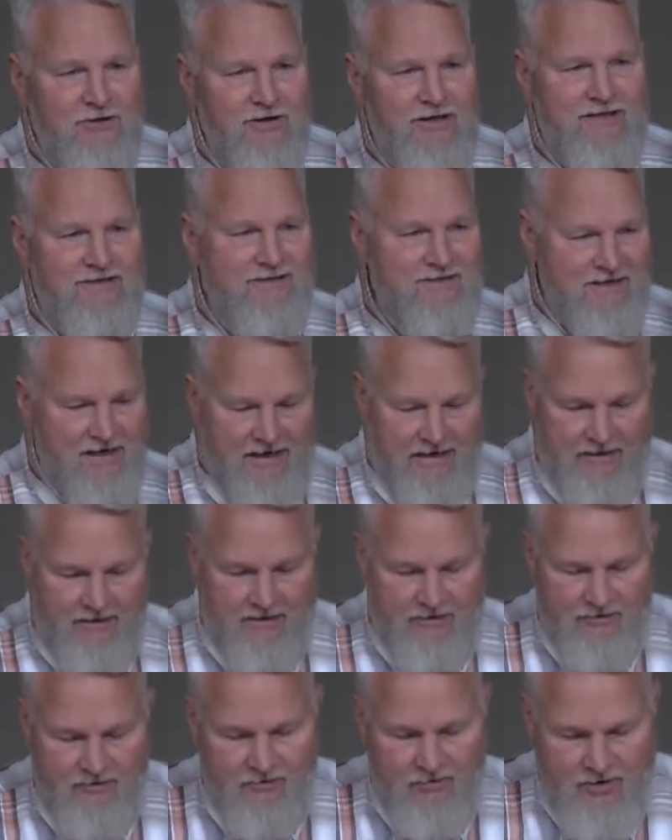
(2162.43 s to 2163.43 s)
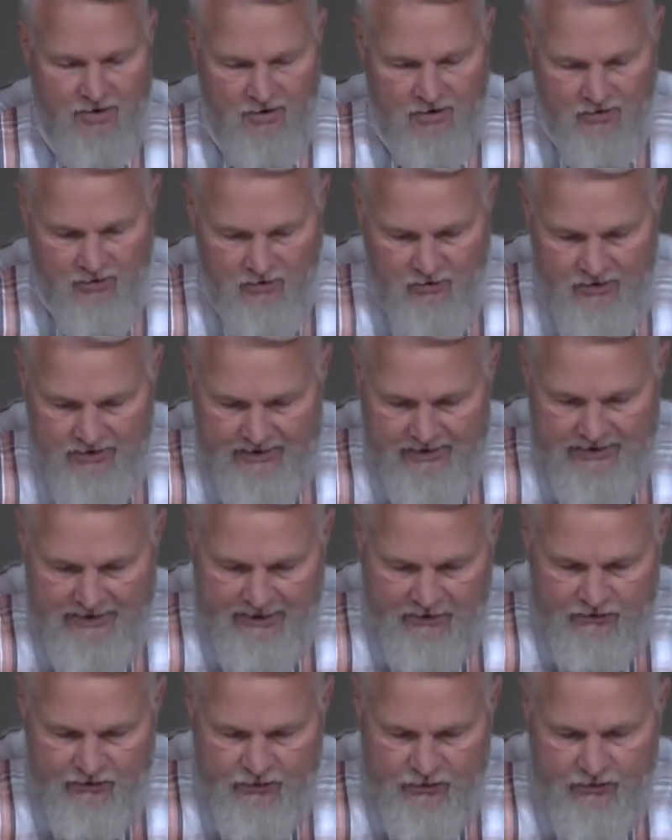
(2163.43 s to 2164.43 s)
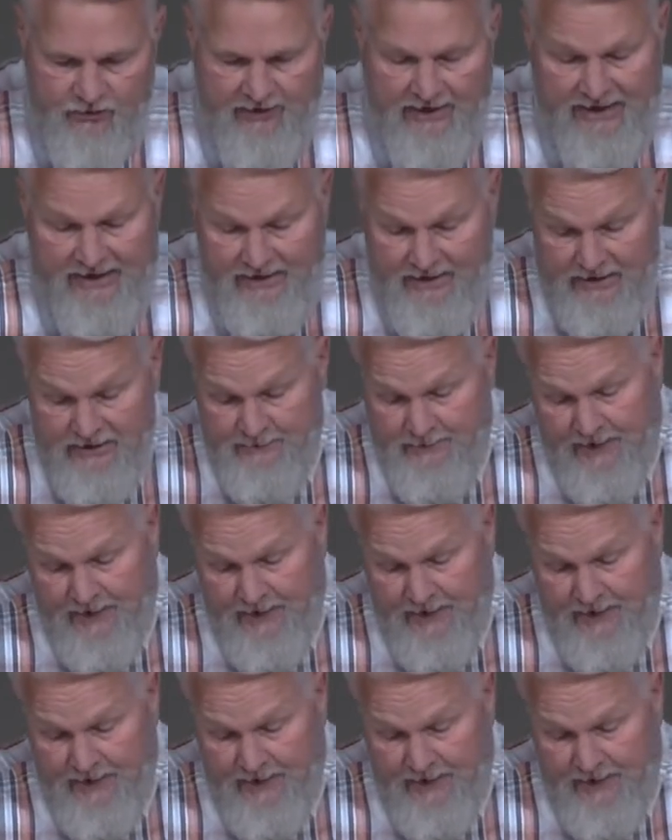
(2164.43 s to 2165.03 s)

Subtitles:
insight, you know how true that is.